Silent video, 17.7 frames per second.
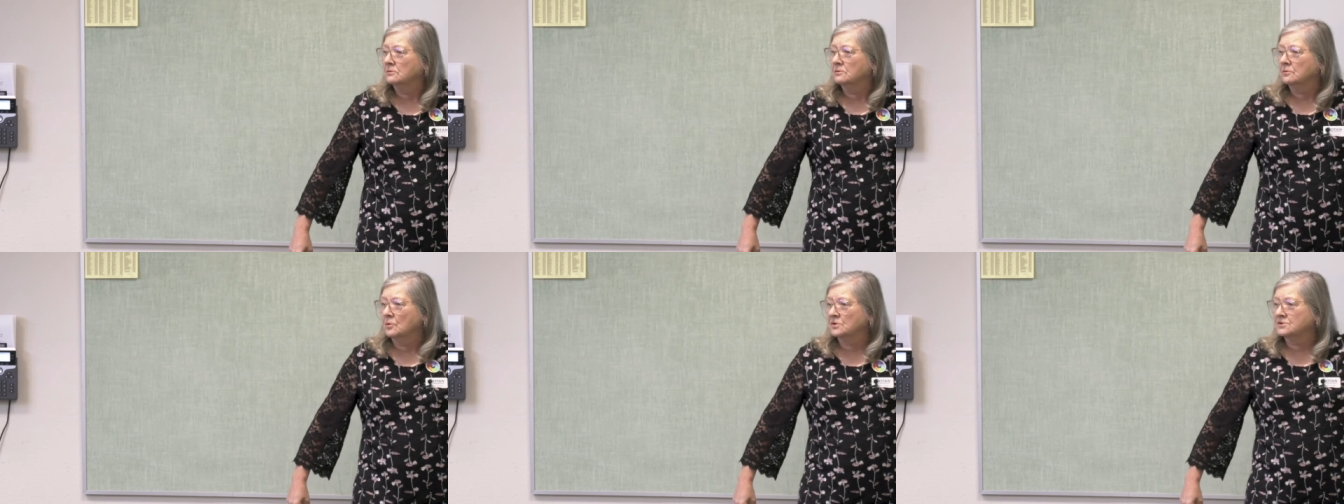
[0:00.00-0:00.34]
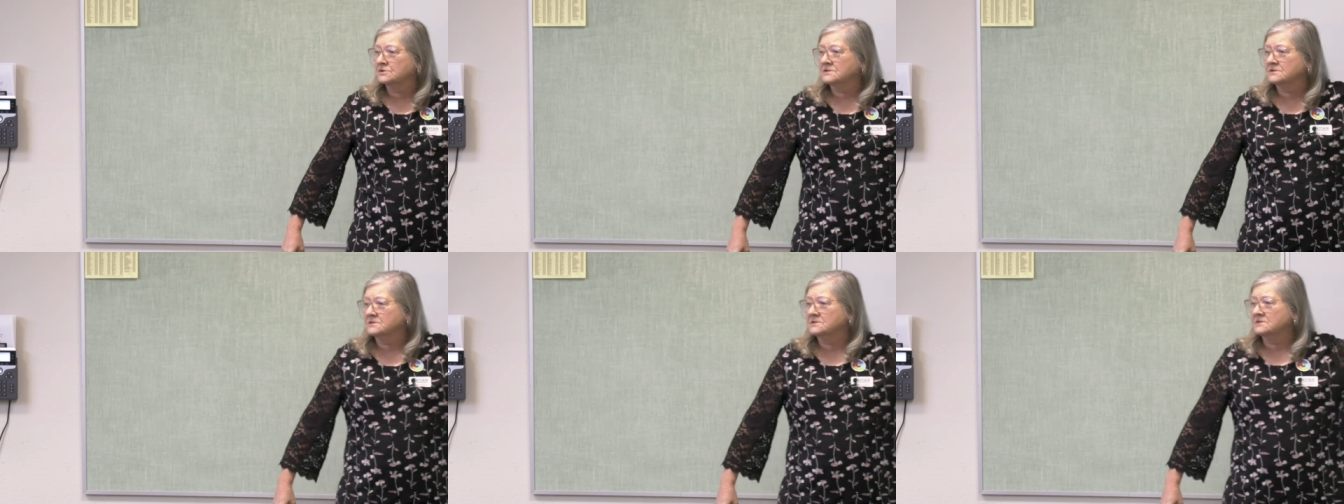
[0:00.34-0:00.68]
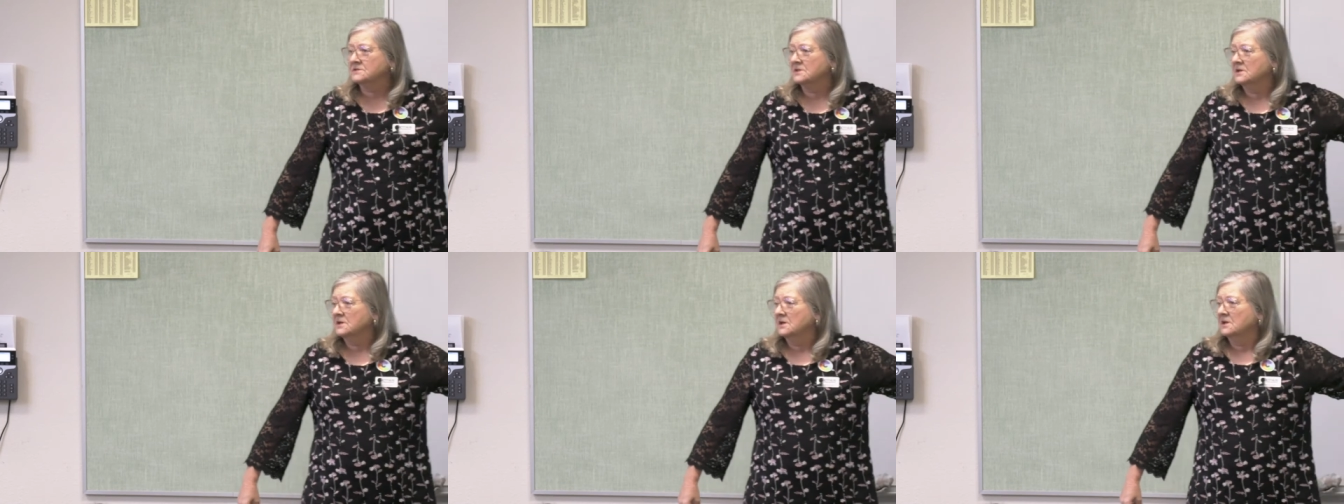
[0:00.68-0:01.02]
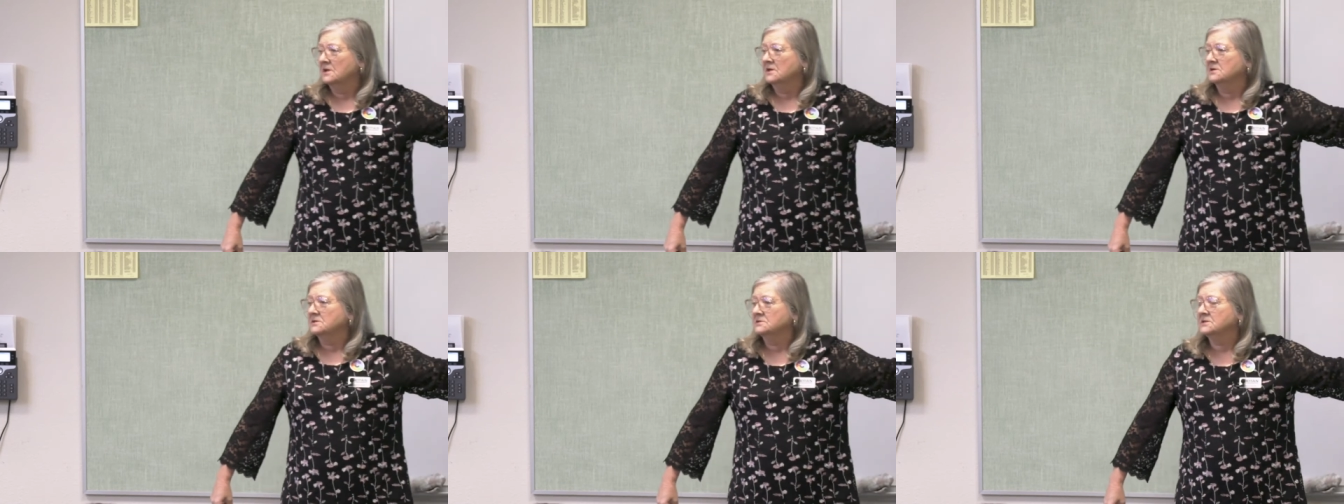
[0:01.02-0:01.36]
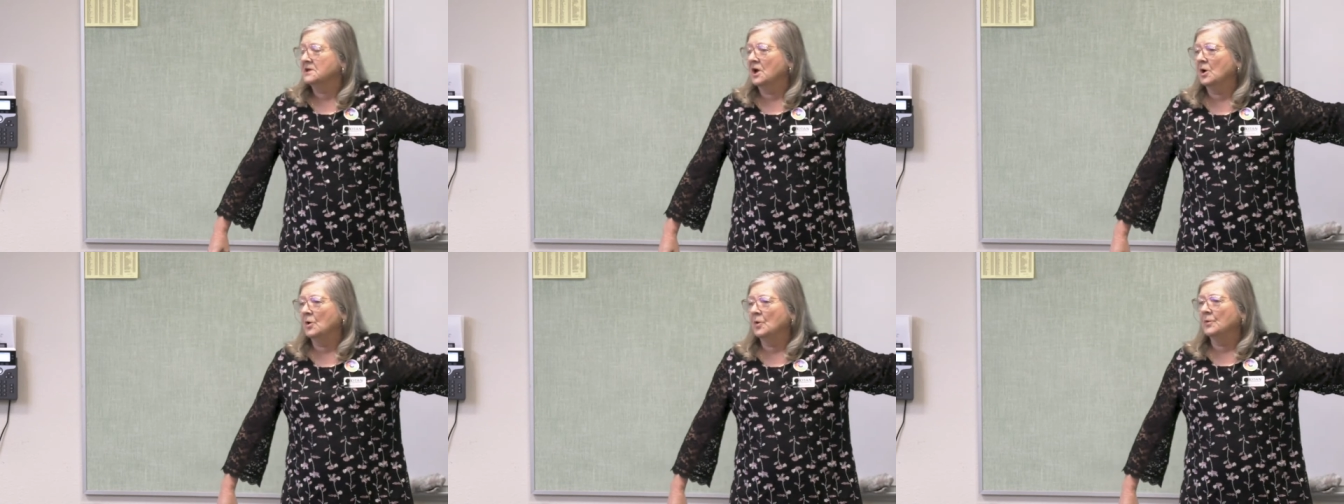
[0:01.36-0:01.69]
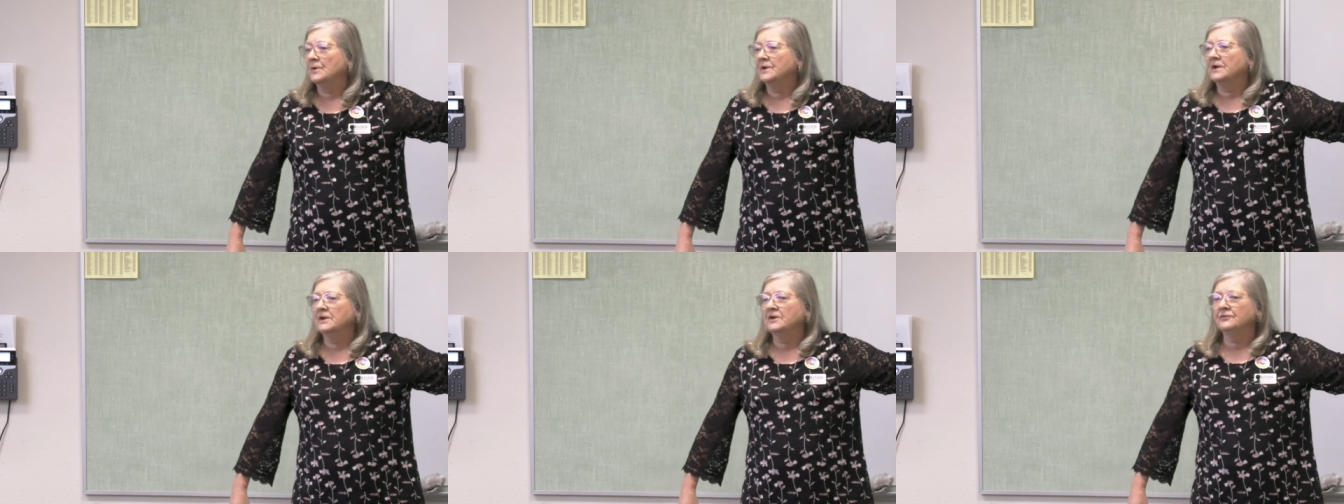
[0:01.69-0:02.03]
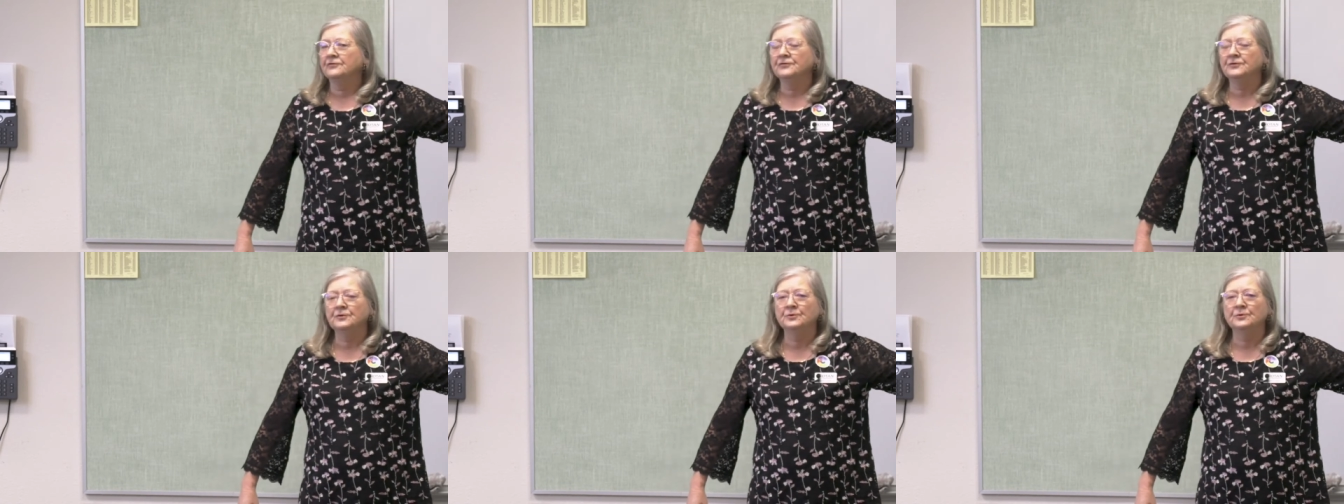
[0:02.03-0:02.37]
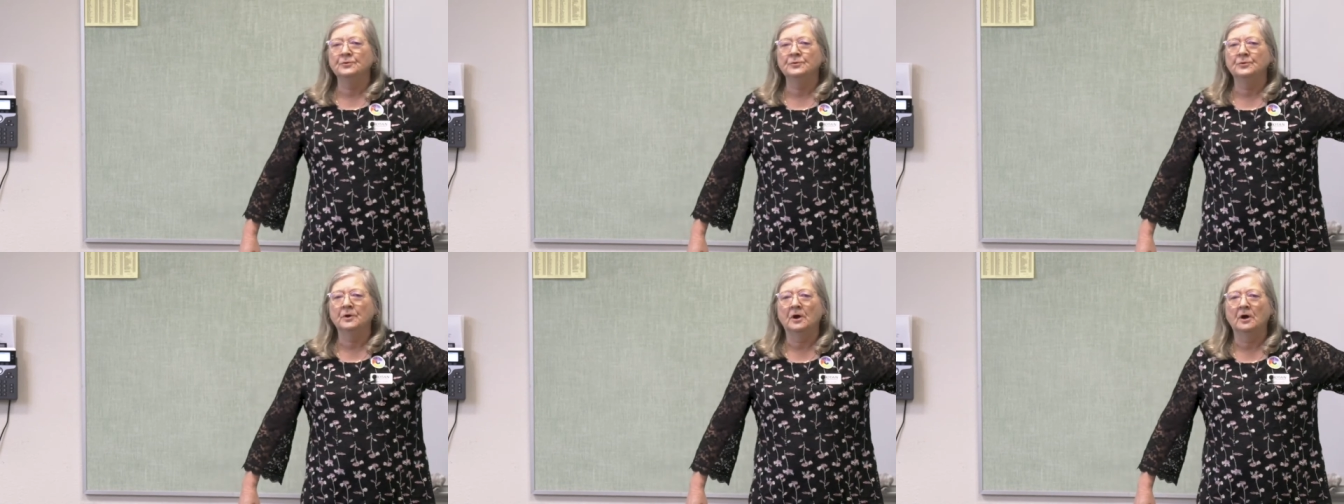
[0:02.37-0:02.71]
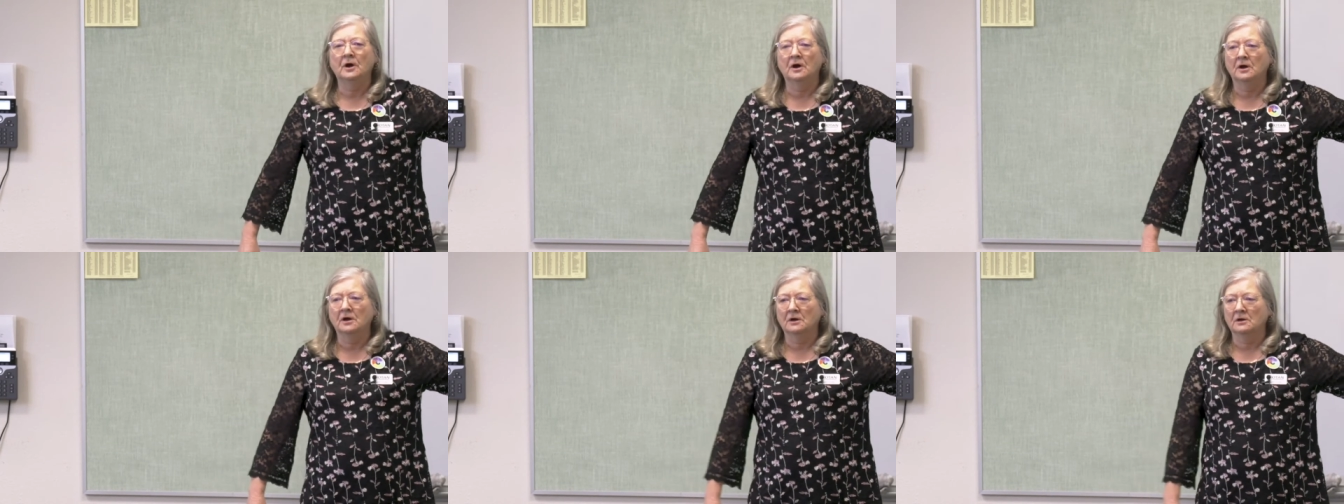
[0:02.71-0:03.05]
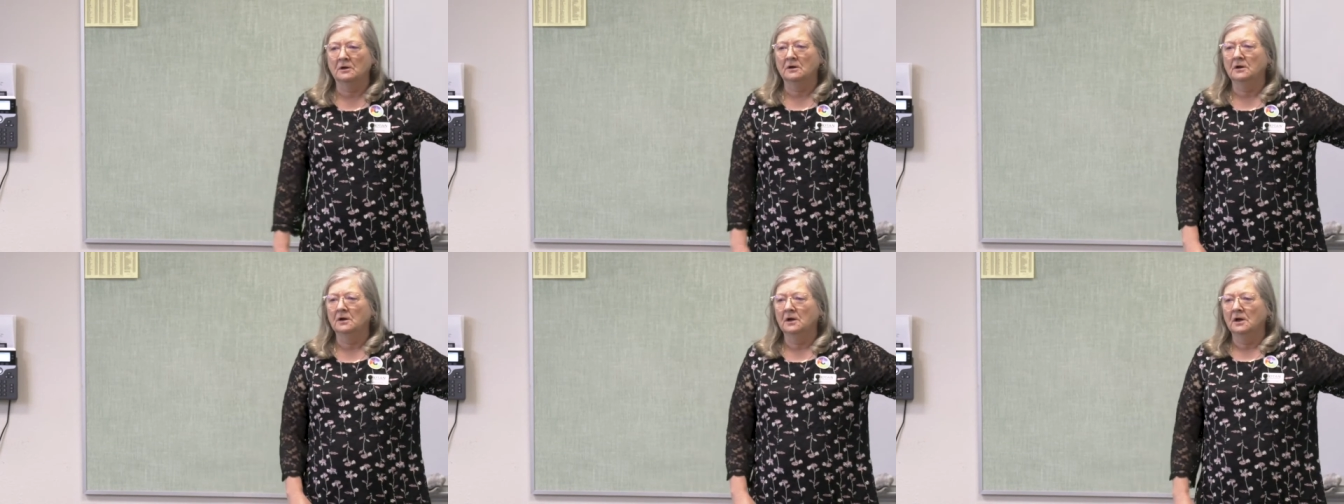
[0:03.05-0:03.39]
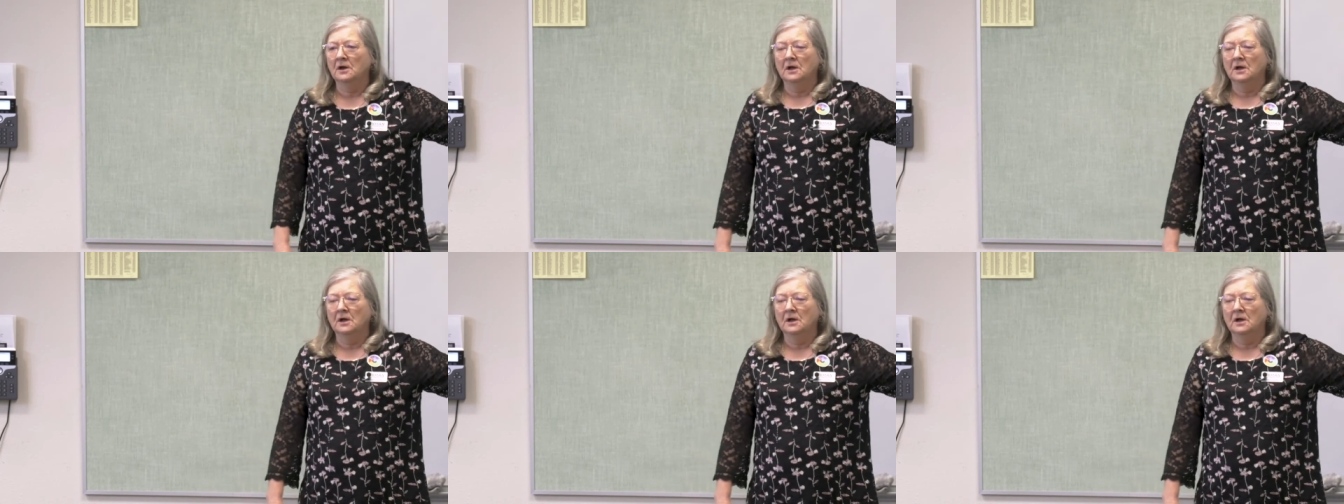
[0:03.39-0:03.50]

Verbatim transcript: courses. So if you are,